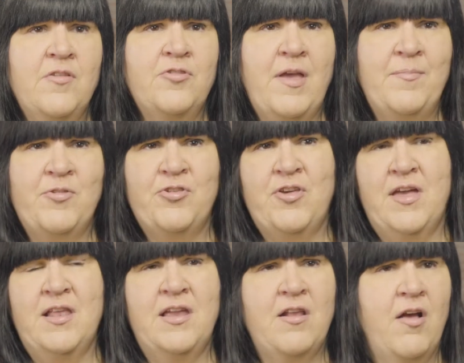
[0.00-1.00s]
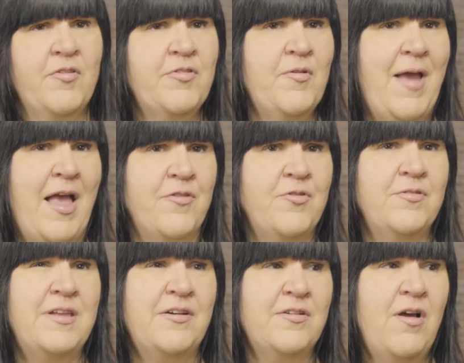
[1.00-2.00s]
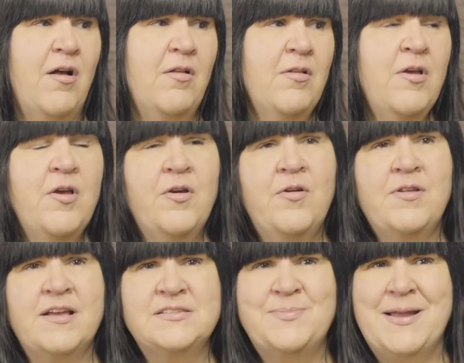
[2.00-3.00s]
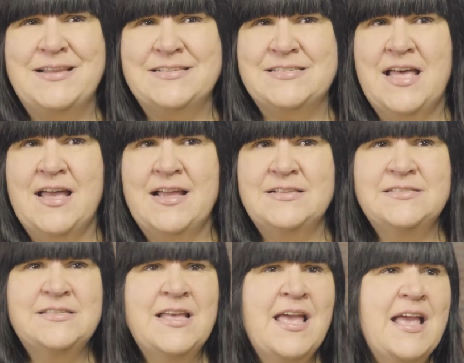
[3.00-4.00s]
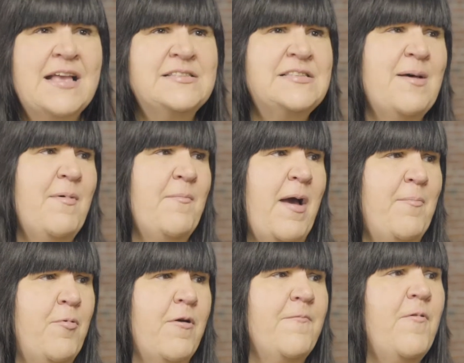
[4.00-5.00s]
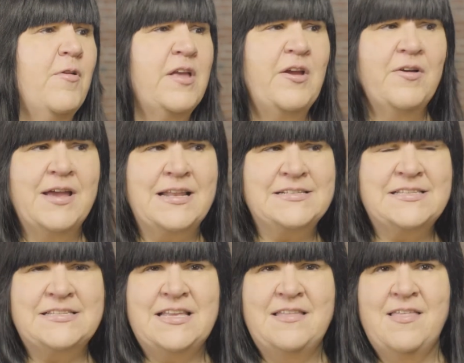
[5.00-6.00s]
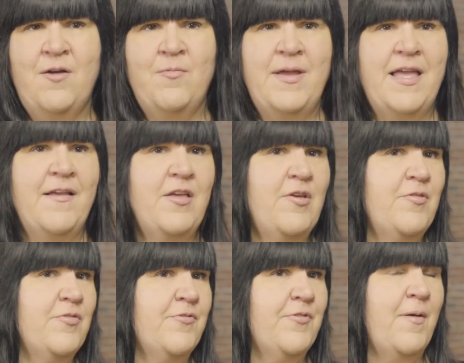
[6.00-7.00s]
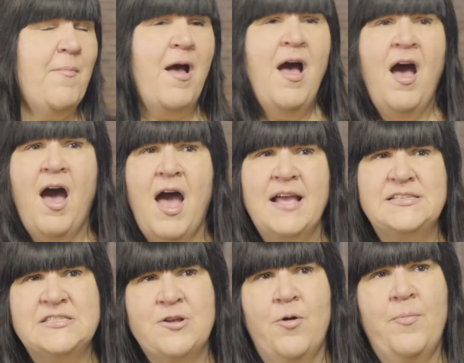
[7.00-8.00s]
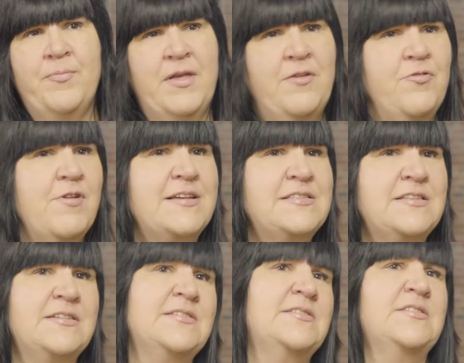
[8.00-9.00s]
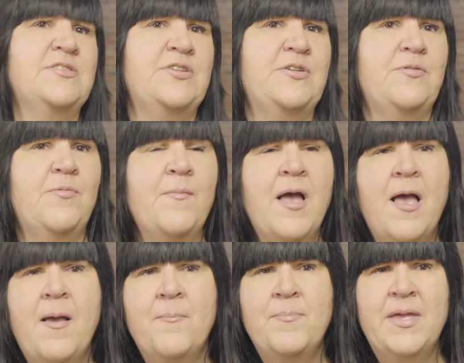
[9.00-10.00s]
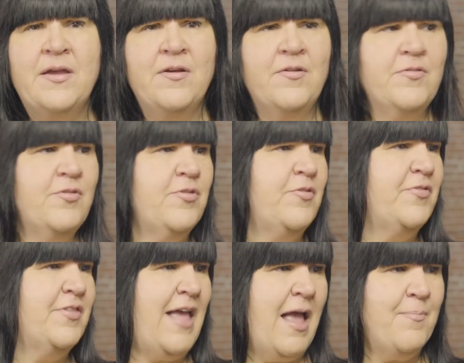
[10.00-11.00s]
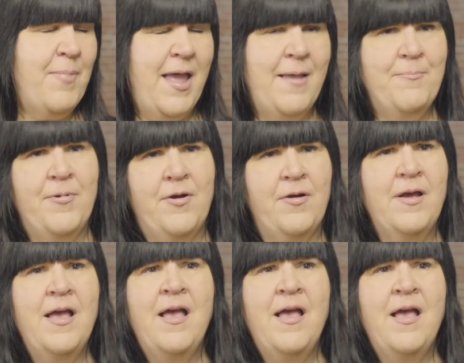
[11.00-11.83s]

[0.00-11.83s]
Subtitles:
James Chin, and also Andrew Deardahl, who does my designs. In some of my portfolio, you're going to see that we use from ice sculpting dresses to mirrors to sandpaper.